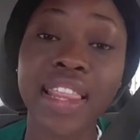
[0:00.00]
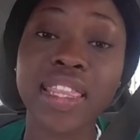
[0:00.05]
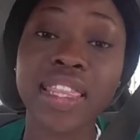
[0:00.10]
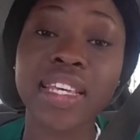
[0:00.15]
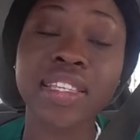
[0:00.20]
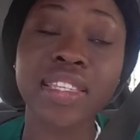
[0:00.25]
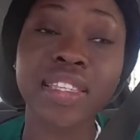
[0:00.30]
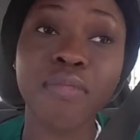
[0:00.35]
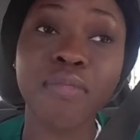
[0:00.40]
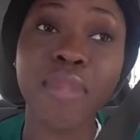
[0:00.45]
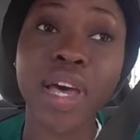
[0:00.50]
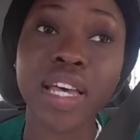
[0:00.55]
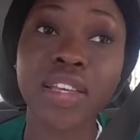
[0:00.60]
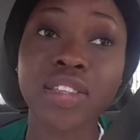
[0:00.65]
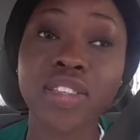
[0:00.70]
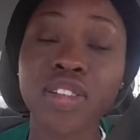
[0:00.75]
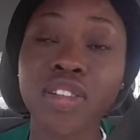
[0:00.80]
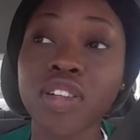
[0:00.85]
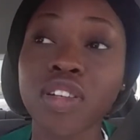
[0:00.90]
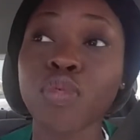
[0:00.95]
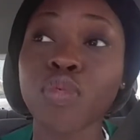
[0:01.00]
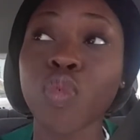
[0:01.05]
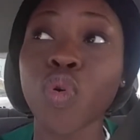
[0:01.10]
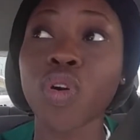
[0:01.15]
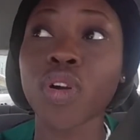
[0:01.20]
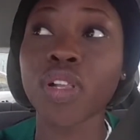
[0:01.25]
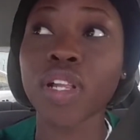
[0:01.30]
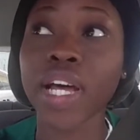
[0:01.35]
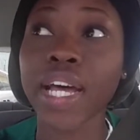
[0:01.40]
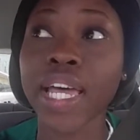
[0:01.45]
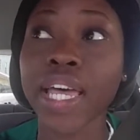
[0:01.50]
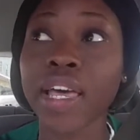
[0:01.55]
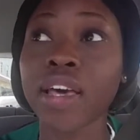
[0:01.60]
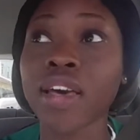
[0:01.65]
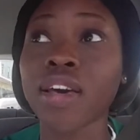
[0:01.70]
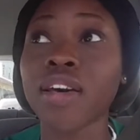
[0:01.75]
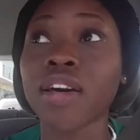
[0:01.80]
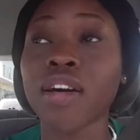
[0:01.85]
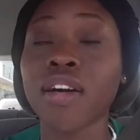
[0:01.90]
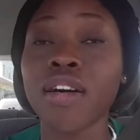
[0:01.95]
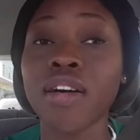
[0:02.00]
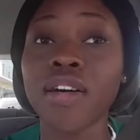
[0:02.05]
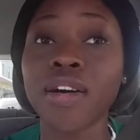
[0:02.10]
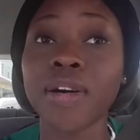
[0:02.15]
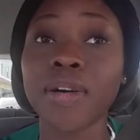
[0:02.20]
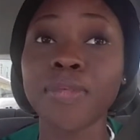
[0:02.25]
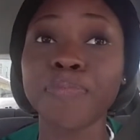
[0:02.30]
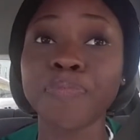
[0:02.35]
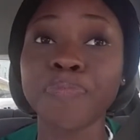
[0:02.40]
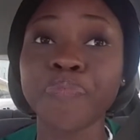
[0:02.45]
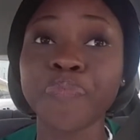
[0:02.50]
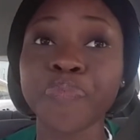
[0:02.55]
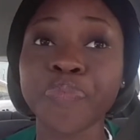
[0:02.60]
This semester, it's more like I